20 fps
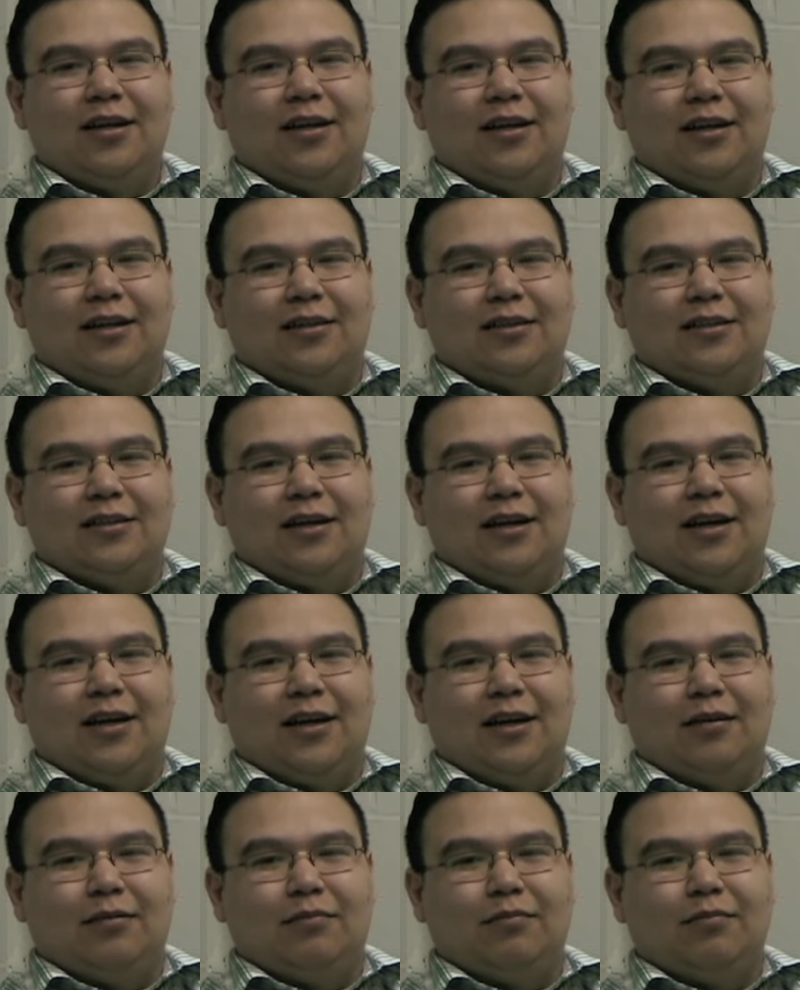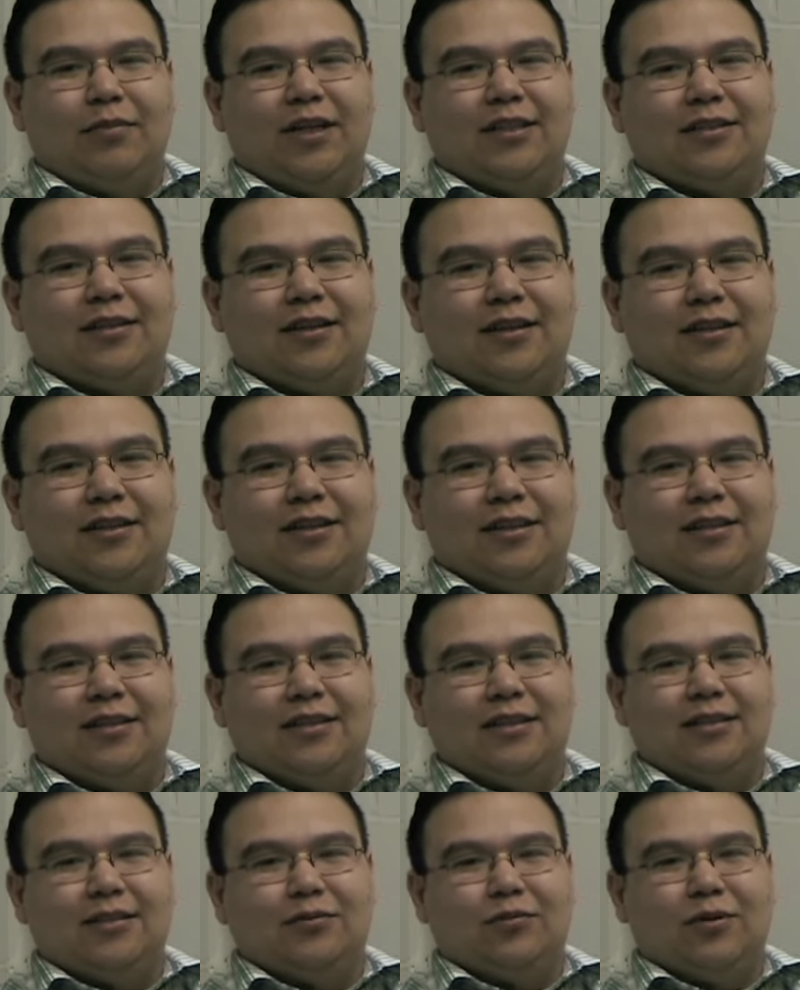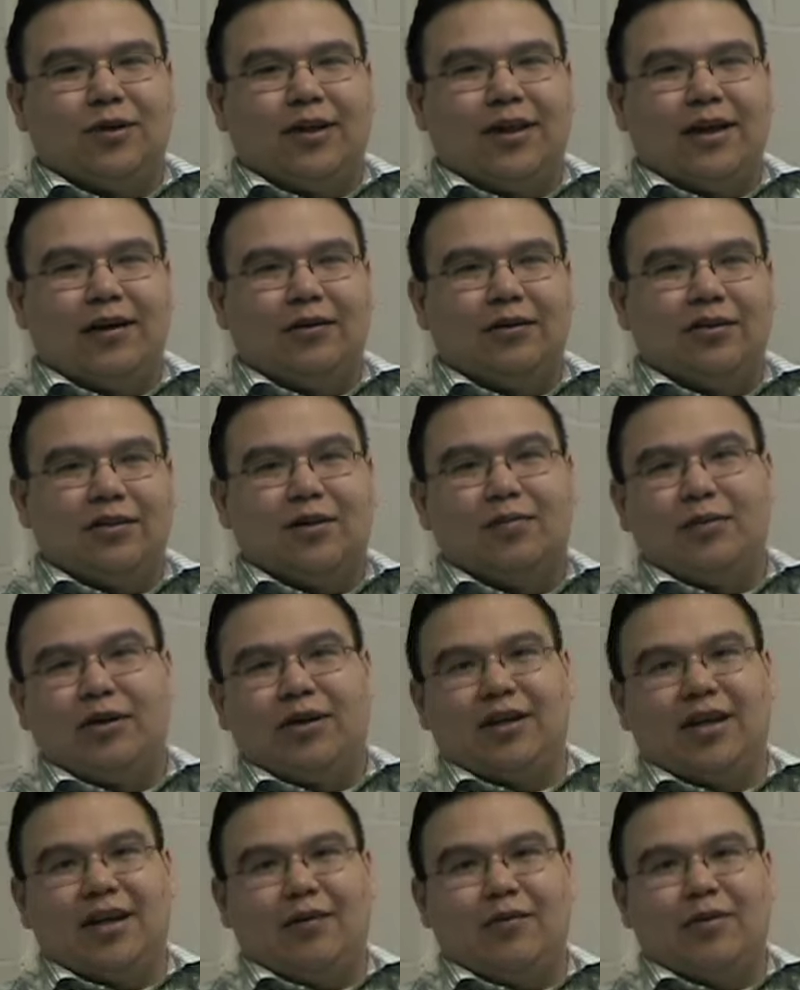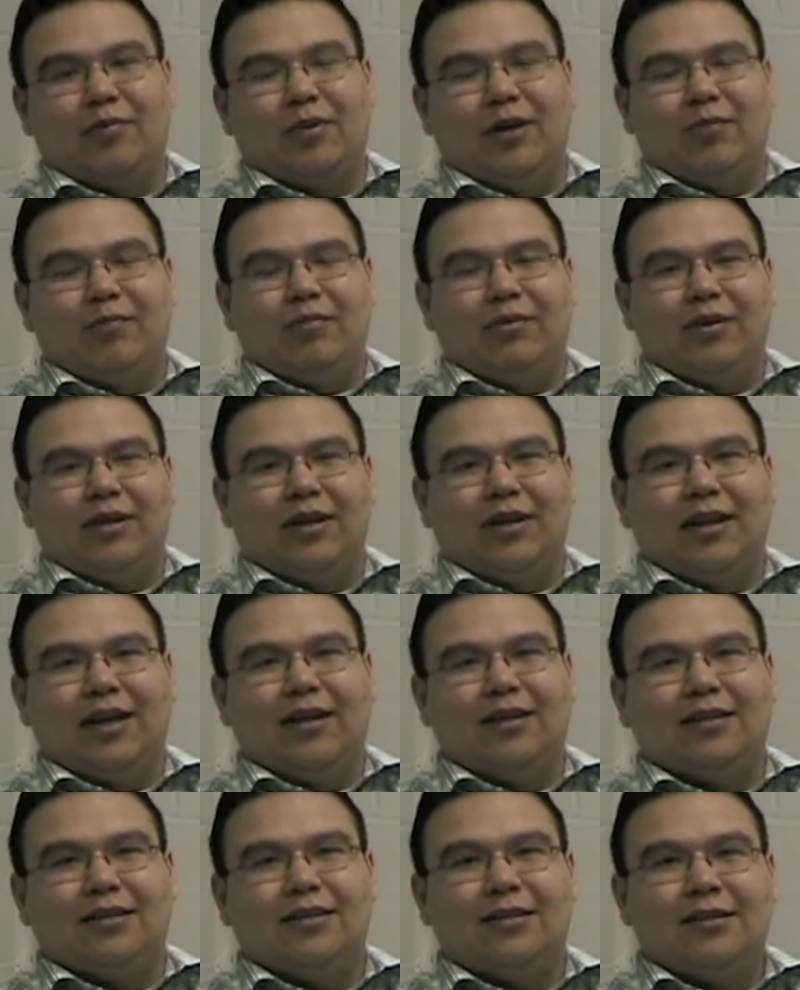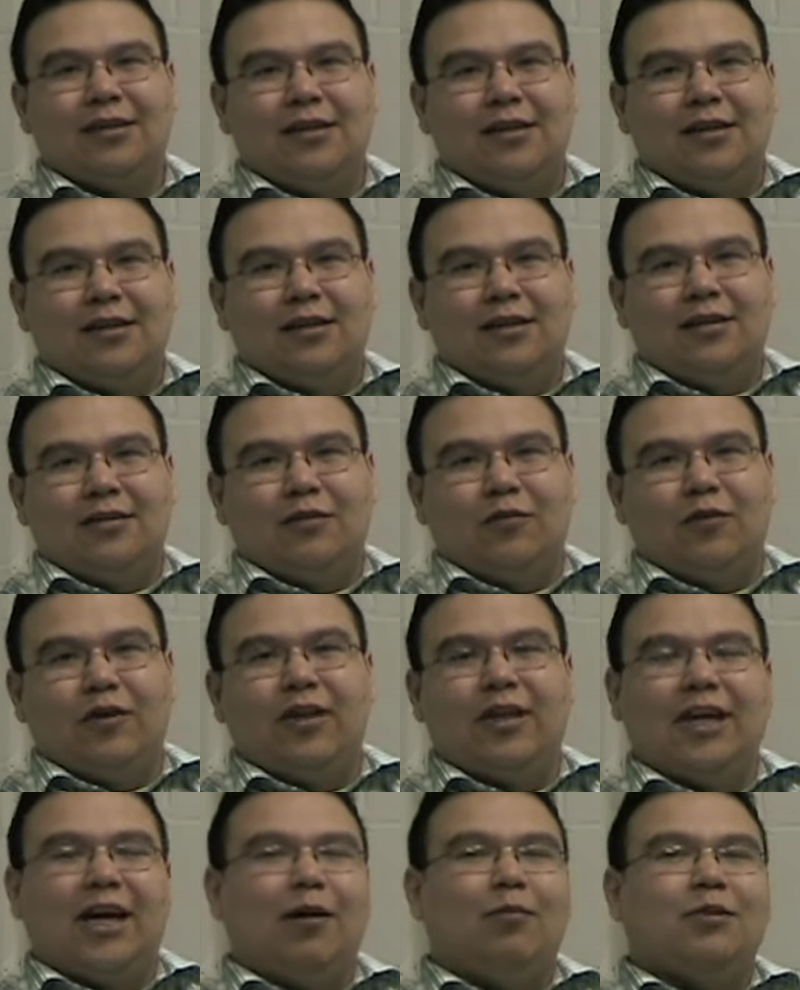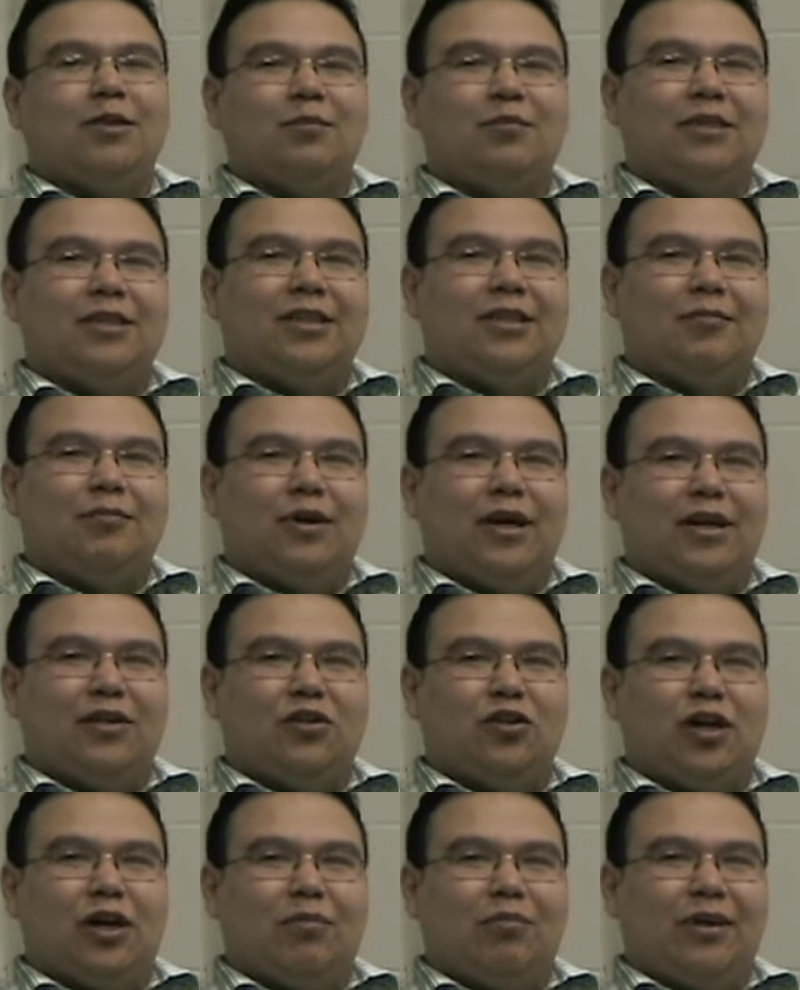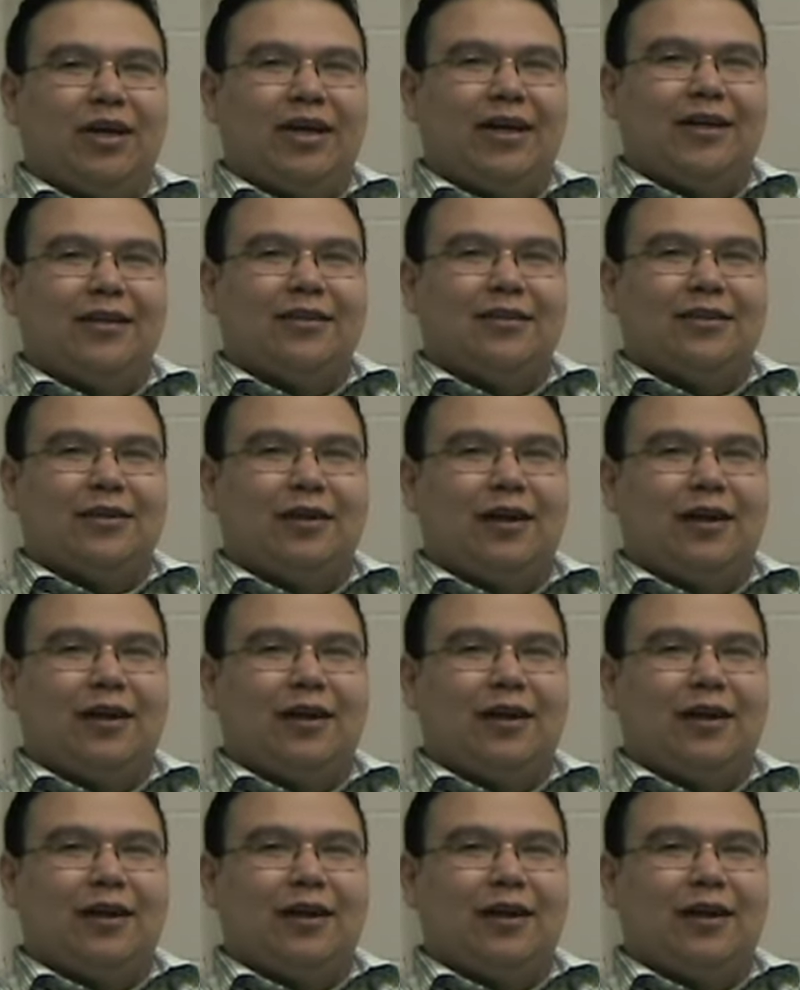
It uh, basically deals with how to communicate with people, and that's really helped me in my job because a